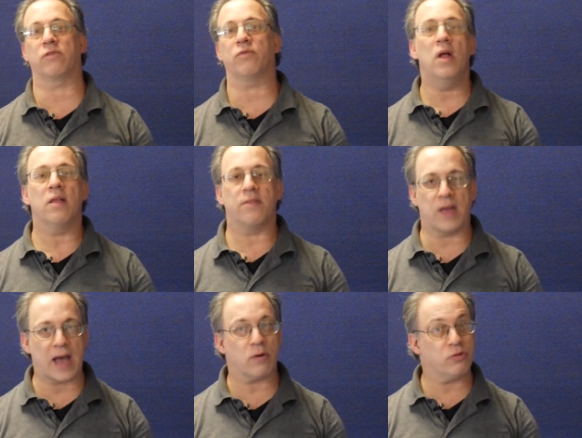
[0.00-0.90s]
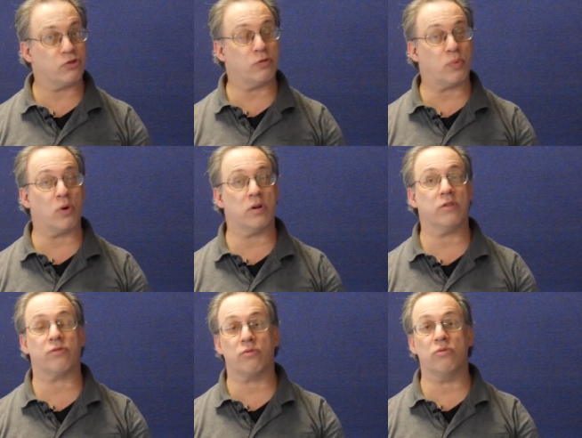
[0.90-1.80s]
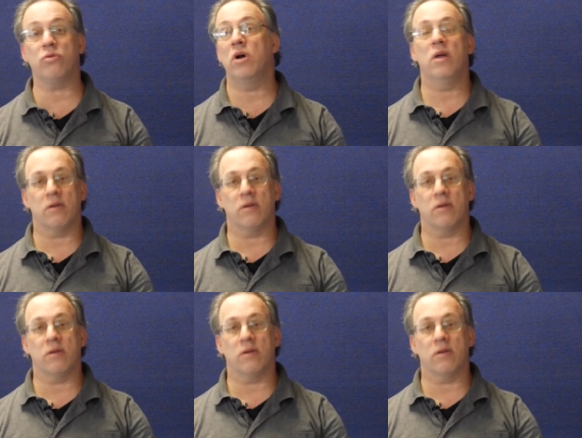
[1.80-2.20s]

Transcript: if that was supported through